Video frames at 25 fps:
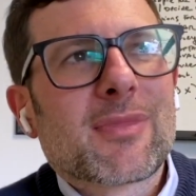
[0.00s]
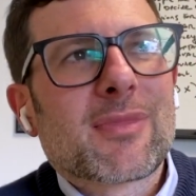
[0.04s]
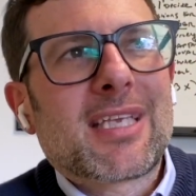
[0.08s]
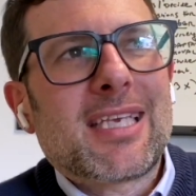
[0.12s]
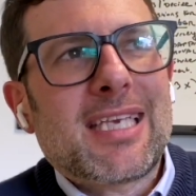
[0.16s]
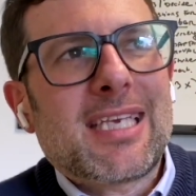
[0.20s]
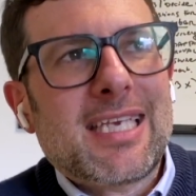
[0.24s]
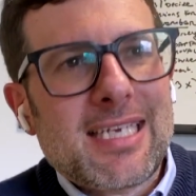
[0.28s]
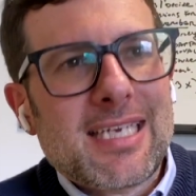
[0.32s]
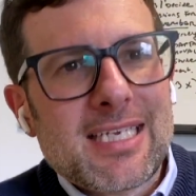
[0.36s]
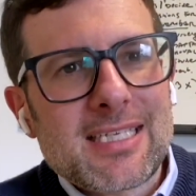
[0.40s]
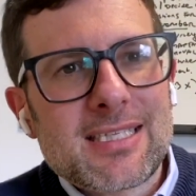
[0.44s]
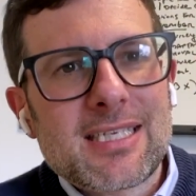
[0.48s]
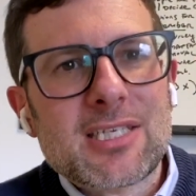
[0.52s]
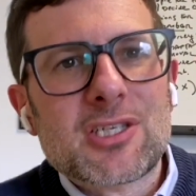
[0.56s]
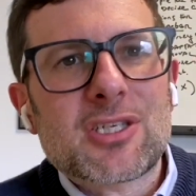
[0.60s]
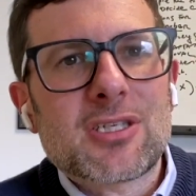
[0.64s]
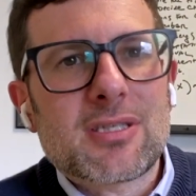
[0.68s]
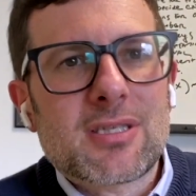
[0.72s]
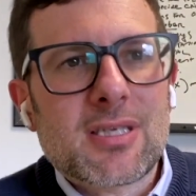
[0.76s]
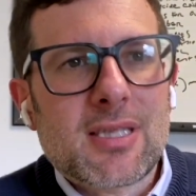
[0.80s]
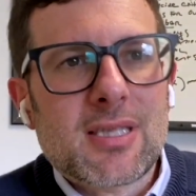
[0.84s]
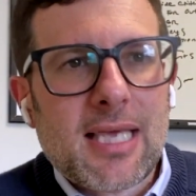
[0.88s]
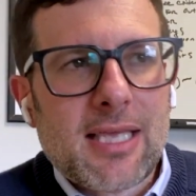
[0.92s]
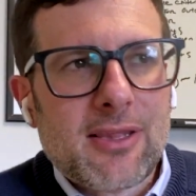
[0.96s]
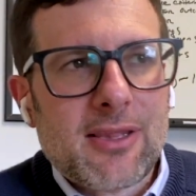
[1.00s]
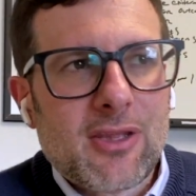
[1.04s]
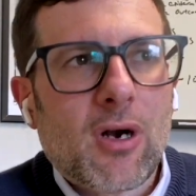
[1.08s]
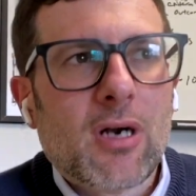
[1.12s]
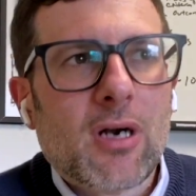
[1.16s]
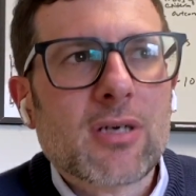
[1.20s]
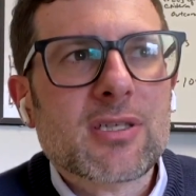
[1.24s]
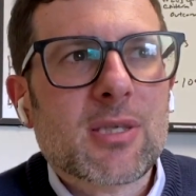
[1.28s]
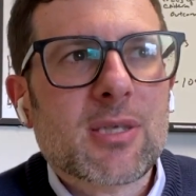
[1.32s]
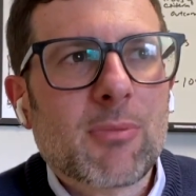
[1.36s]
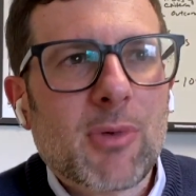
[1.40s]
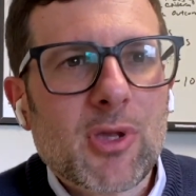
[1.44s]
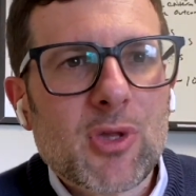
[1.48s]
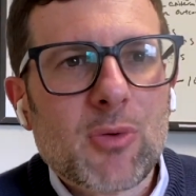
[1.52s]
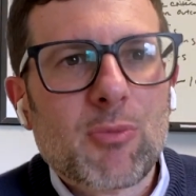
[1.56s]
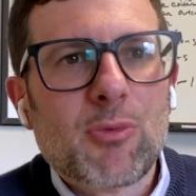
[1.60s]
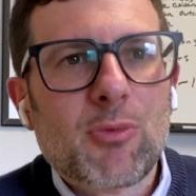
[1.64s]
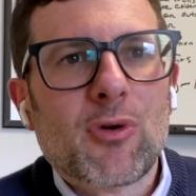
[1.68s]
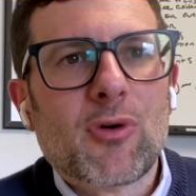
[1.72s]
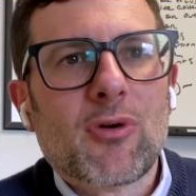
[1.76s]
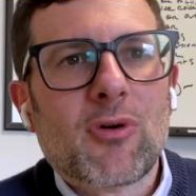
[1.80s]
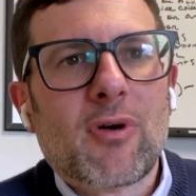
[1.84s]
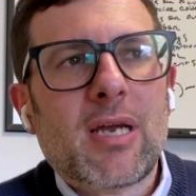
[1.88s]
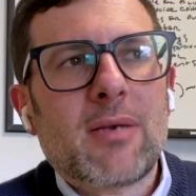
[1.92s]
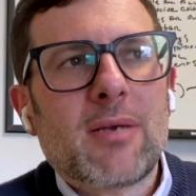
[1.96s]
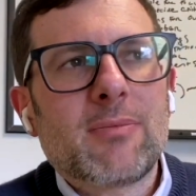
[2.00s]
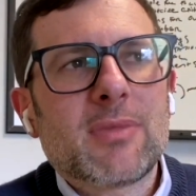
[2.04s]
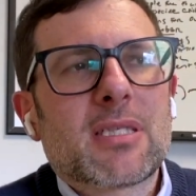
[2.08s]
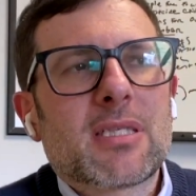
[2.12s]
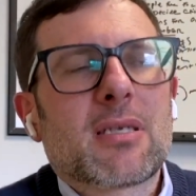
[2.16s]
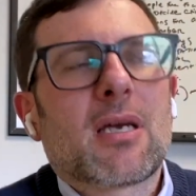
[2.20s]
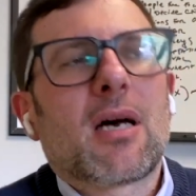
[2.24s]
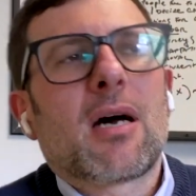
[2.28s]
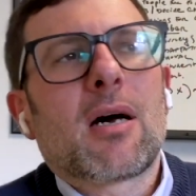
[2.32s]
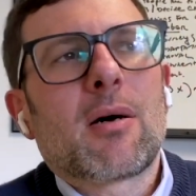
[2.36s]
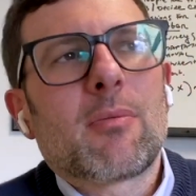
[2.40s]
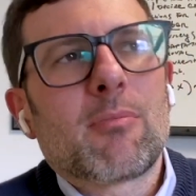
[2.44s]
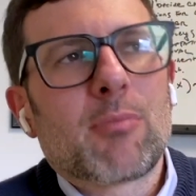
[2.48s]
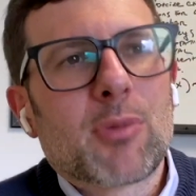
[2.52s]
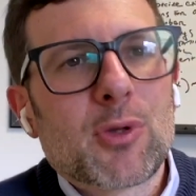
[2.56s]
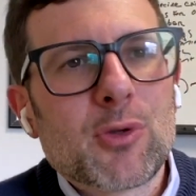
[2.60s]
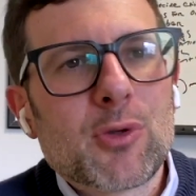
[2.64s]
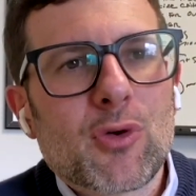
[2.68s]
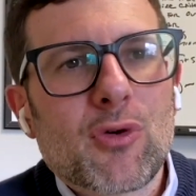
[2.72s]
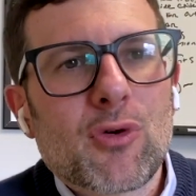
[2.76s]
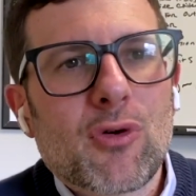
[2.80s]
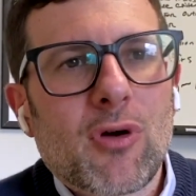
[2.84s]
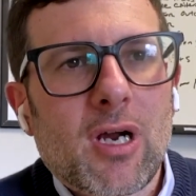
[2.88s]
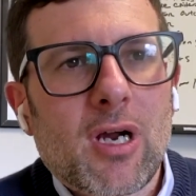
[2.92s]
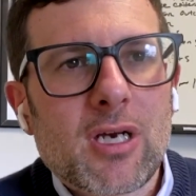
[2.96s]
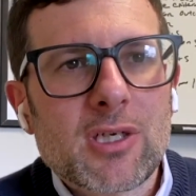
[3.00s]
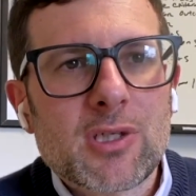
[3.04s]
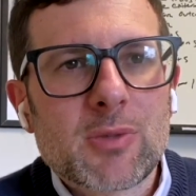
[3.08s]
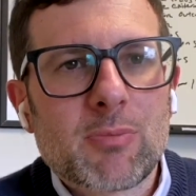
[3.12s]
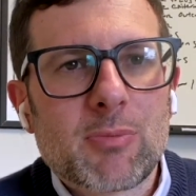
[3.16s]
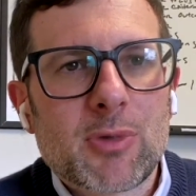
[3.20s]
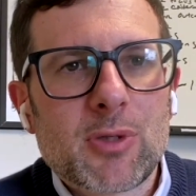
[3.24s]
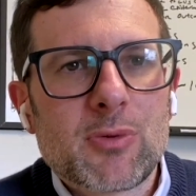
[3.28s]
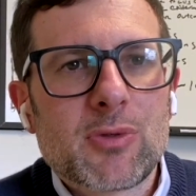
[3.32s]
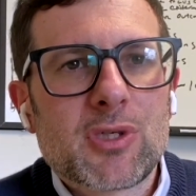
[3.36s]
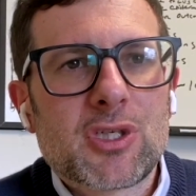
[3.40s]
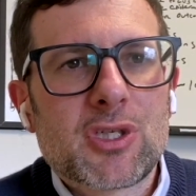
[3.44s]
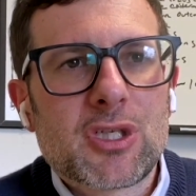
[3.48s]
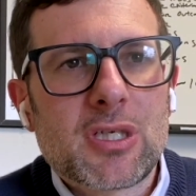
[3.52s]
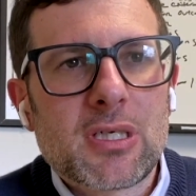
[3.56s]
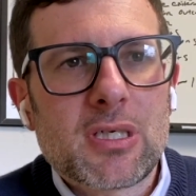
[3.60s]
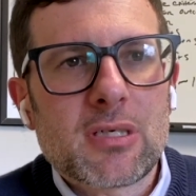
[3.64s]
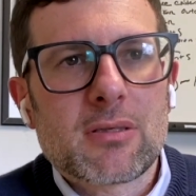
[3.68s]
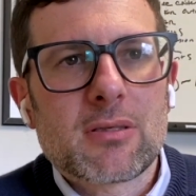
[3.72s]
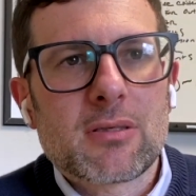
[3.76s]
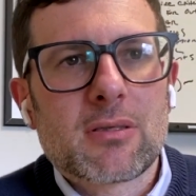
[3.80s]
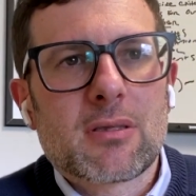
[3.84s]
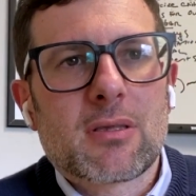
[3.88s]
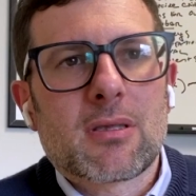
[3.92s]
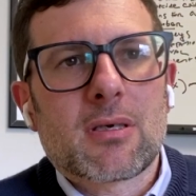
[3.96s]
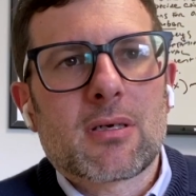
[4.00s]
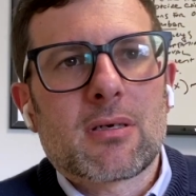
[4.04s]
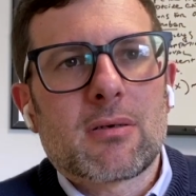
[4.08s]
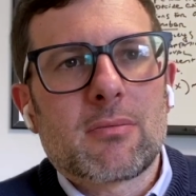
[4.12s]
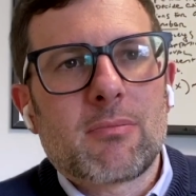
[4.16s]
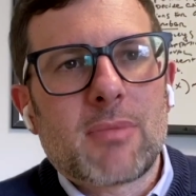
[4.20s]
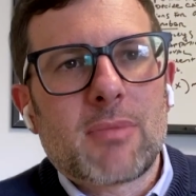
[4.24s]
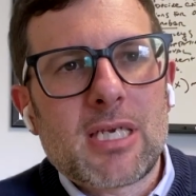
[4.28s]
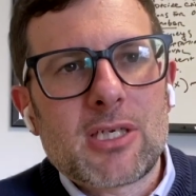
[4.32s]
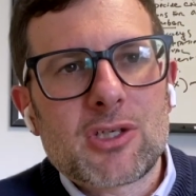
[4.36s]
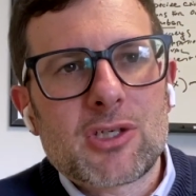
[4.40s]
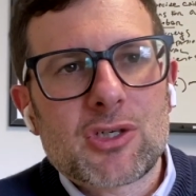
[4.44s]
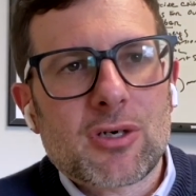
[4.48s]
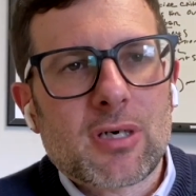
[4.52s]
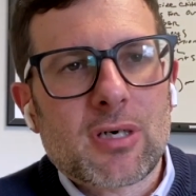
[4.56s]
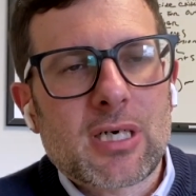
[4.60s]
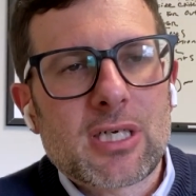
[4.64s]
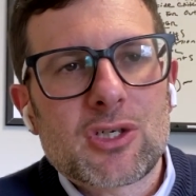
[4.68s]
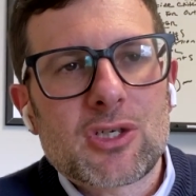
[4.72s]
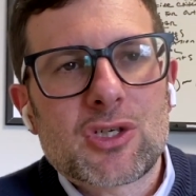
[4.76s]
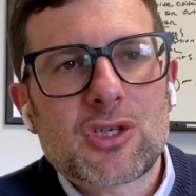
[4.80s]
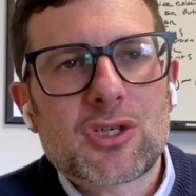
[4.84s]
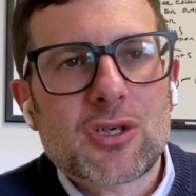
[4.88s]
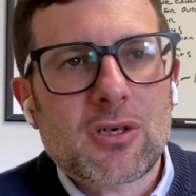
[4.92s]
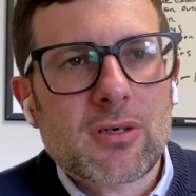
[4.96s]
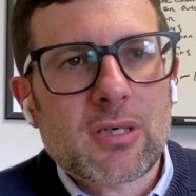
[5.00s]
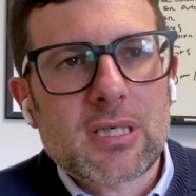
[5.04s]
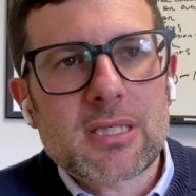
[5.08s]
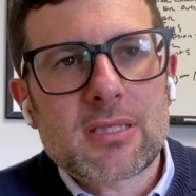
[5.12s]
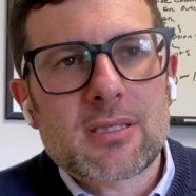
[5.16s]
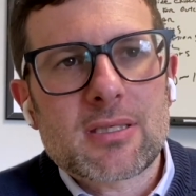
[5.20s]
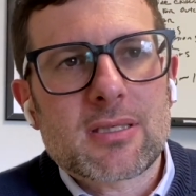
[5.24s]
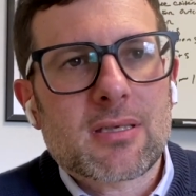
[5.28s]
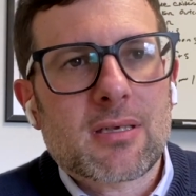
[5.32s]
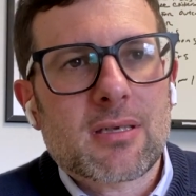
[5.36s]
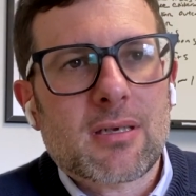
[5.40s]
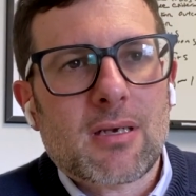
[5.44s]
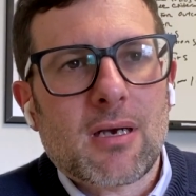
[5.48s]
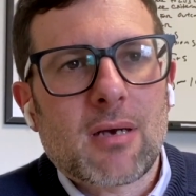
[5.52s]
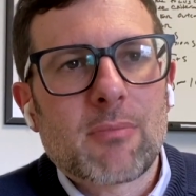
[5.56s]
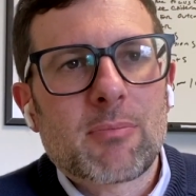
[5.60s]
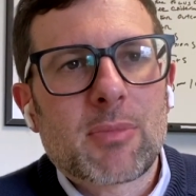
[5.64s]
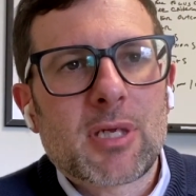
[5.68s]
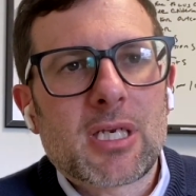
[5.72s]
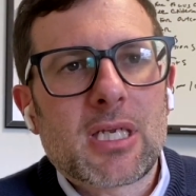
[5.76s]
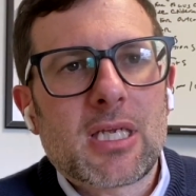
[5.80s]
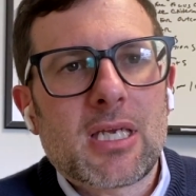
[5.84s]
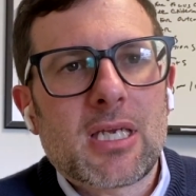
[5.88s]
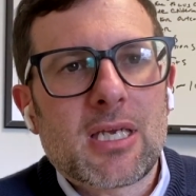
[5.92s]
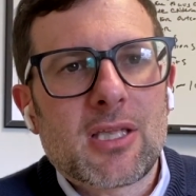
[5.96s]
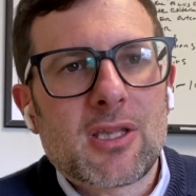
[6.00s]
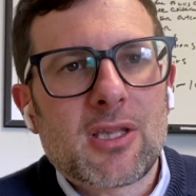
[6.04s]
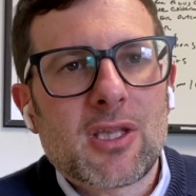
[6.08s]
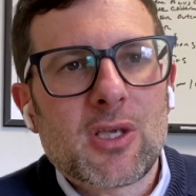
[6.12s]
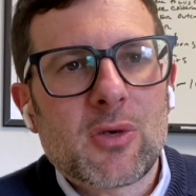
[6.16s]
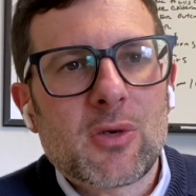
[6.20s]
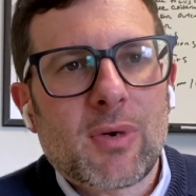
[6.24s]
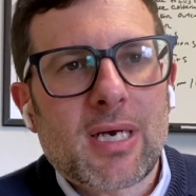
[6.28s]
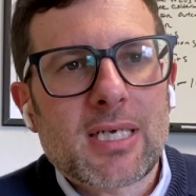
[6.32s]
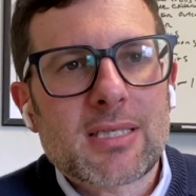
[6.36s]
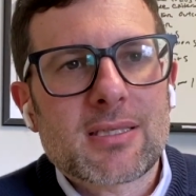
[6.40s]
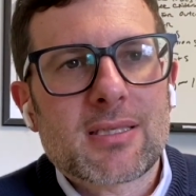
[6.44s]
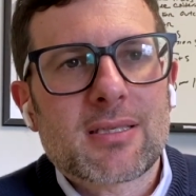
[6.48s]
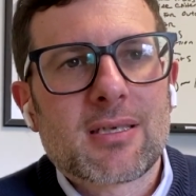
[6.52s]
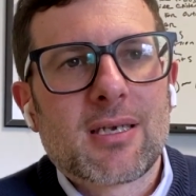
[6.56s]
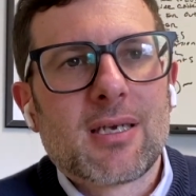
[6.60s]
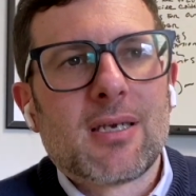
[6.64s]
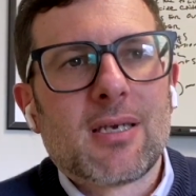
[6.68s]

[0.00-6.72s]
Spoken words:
In addition to that, there are some other programs. Blue Cross Blue Shield, the major insurance company in the US,